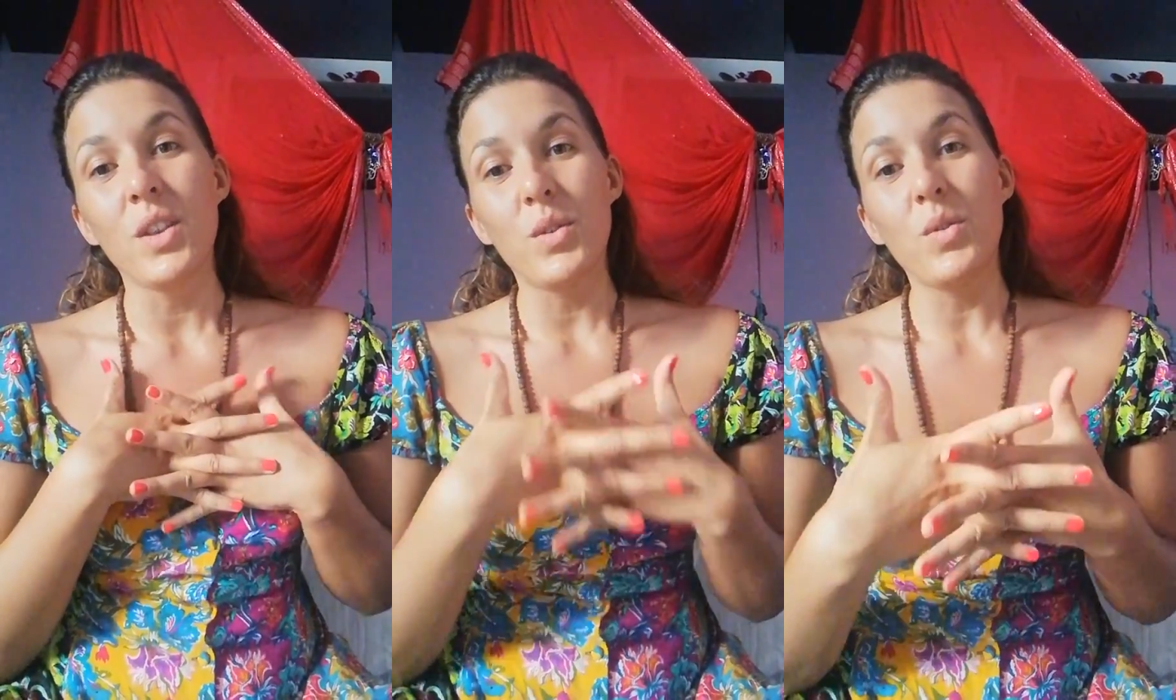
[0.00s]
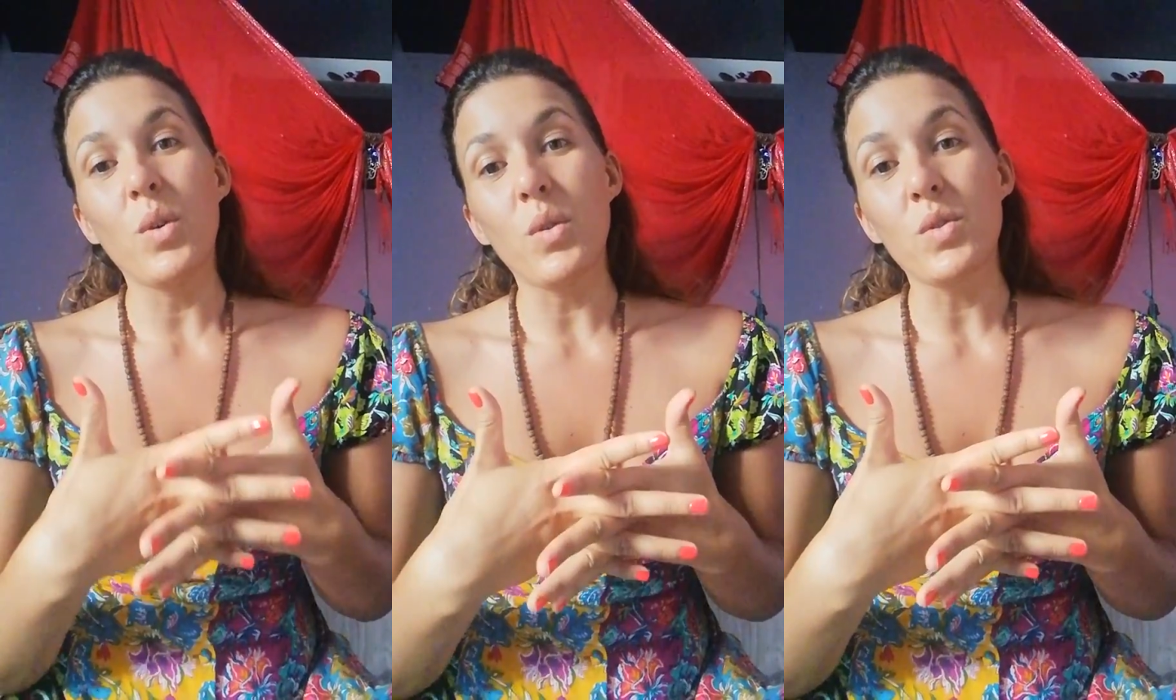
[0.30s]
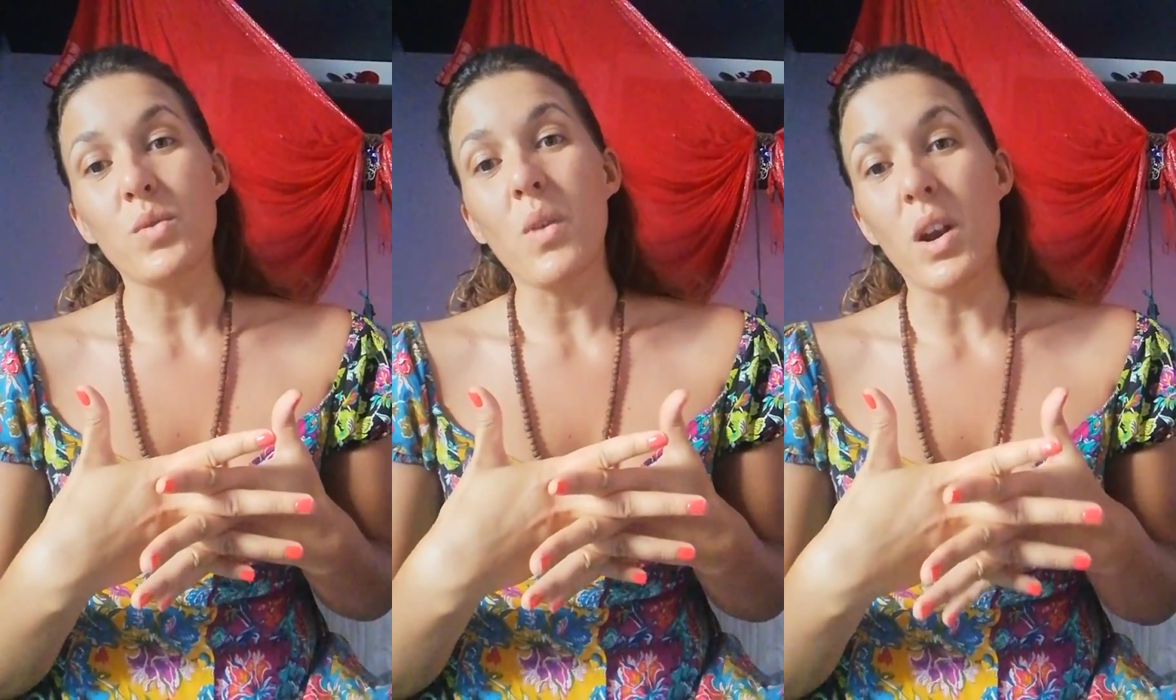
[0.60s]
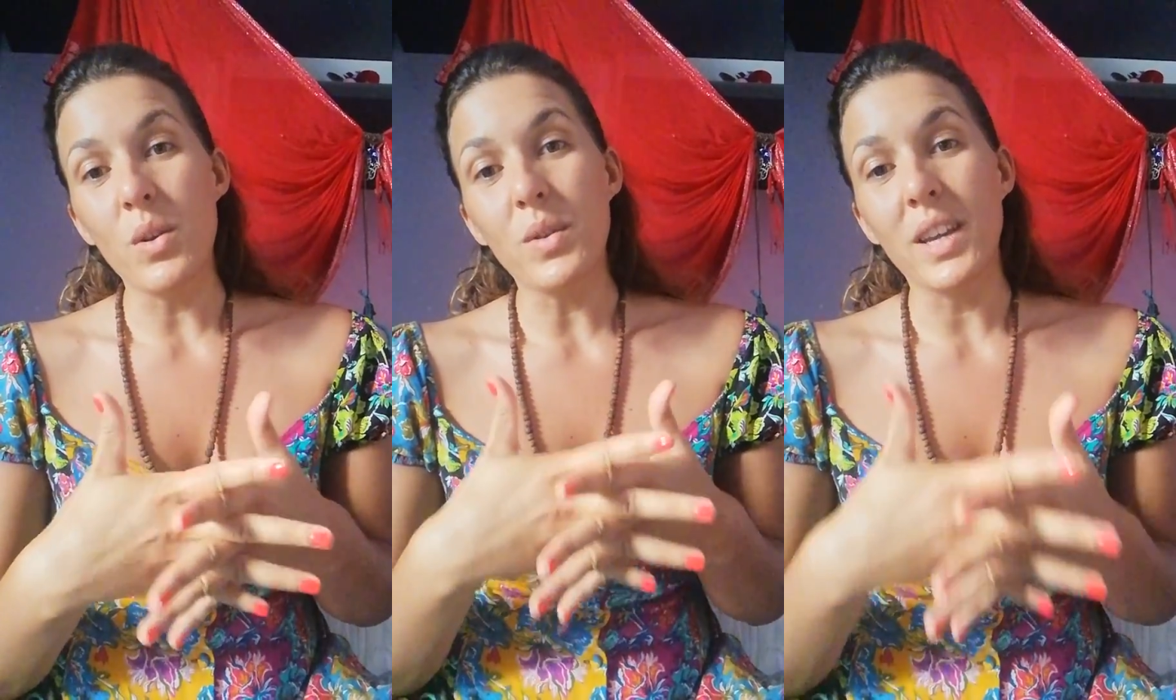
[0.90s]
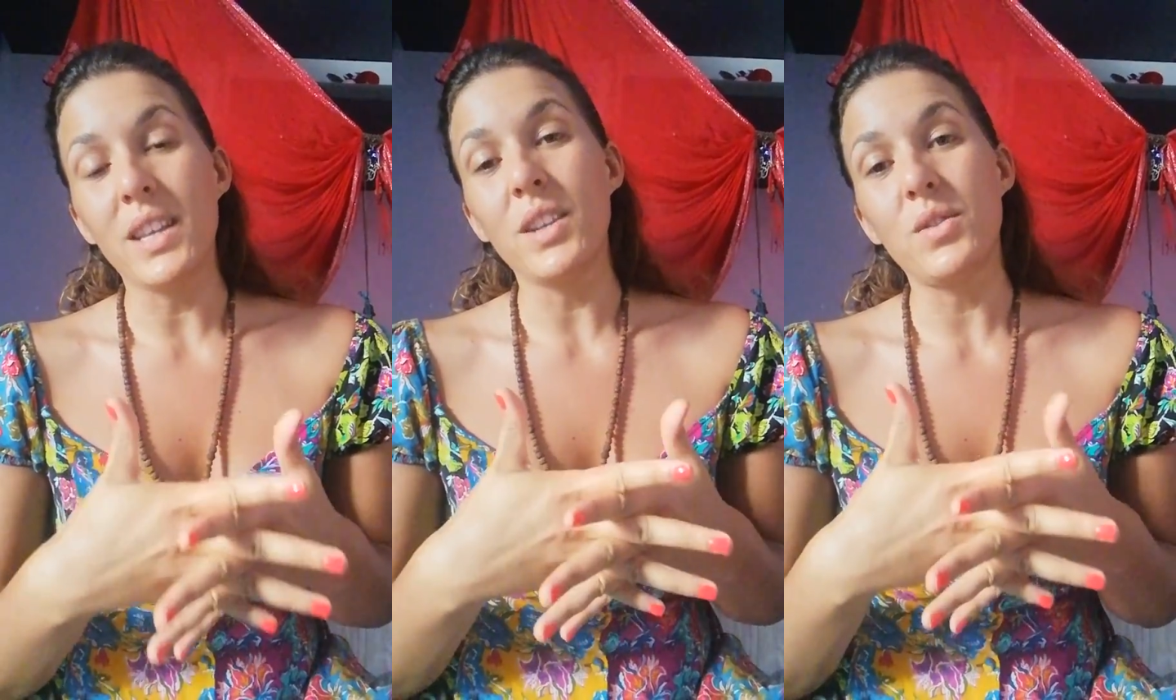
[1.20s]
to those who are
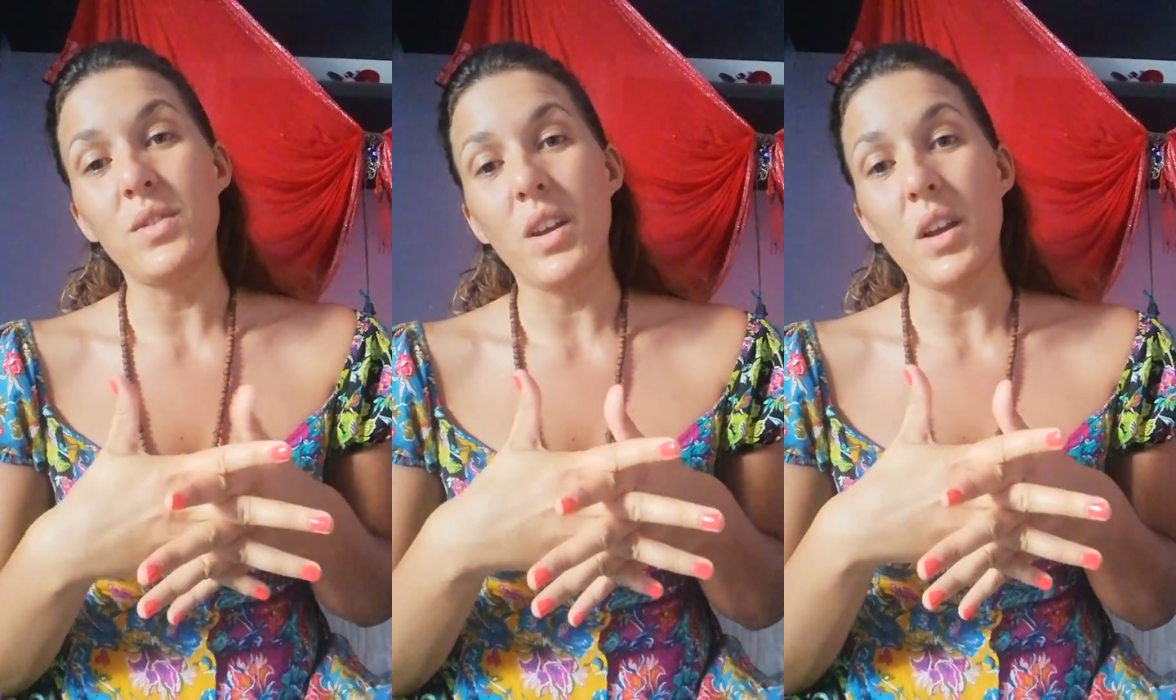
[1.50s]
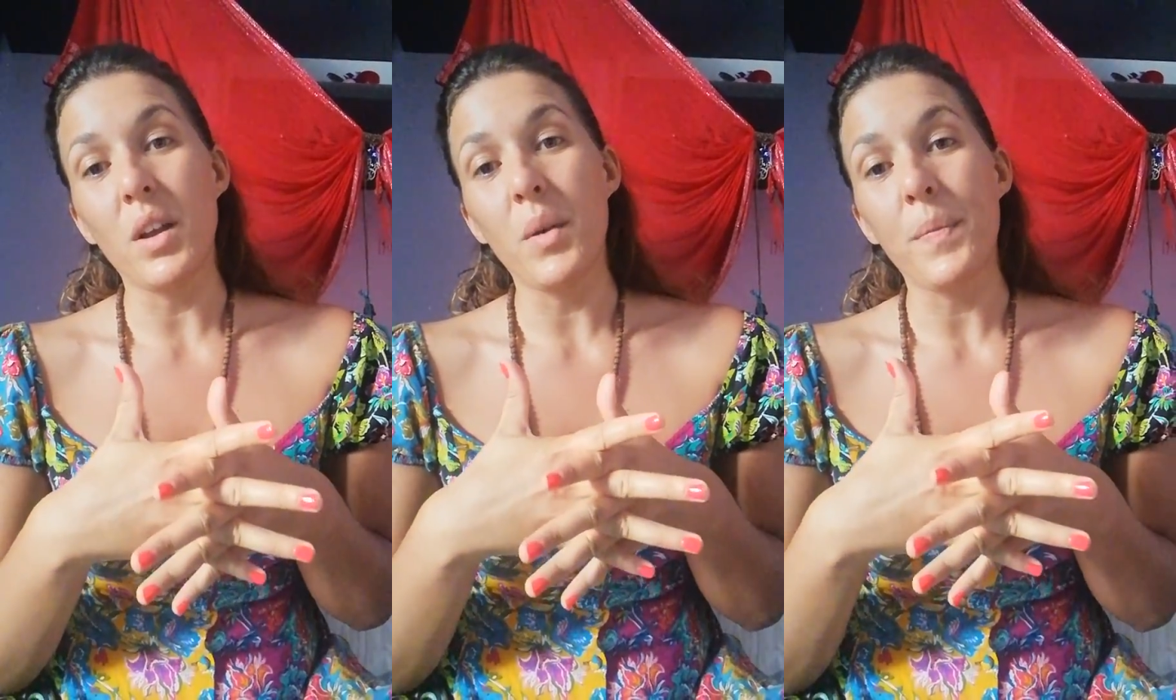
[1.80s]
looking into the